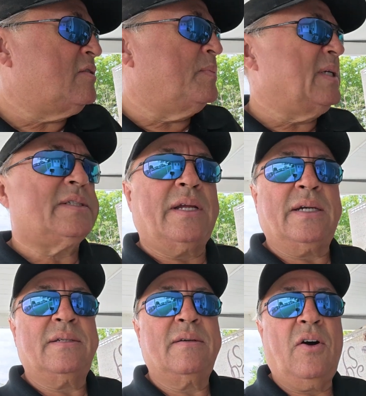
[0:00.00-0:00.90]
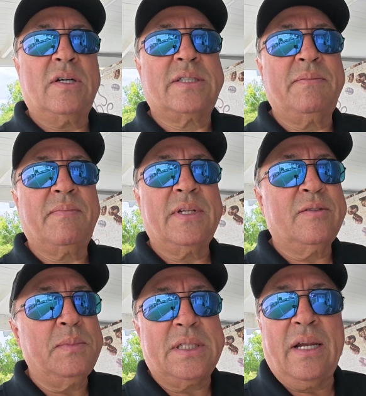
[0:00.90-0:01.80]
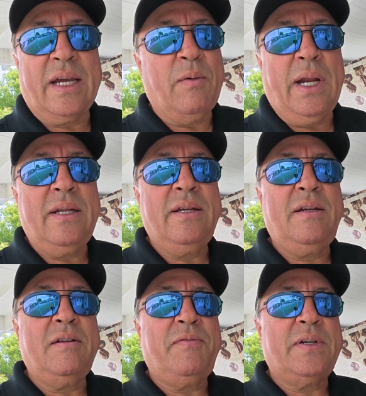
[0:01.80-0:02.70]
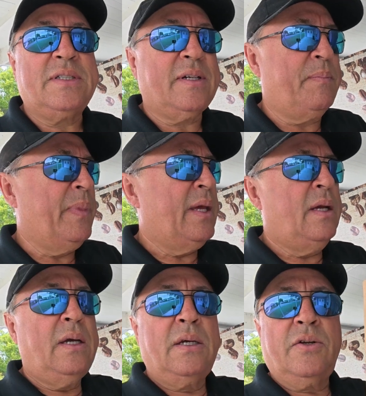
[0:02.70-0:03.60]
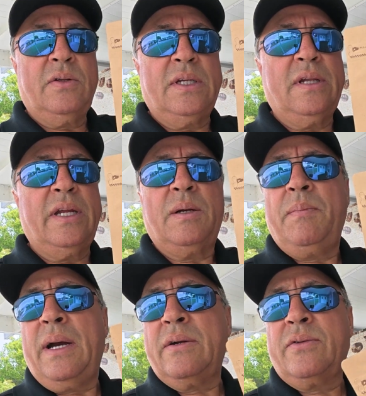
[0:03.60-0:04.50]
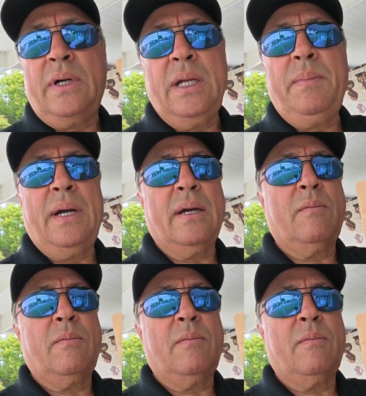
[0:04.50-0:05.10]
smells nice. Awesome. It smells like when I did it the first time. So these liter bags, or any bag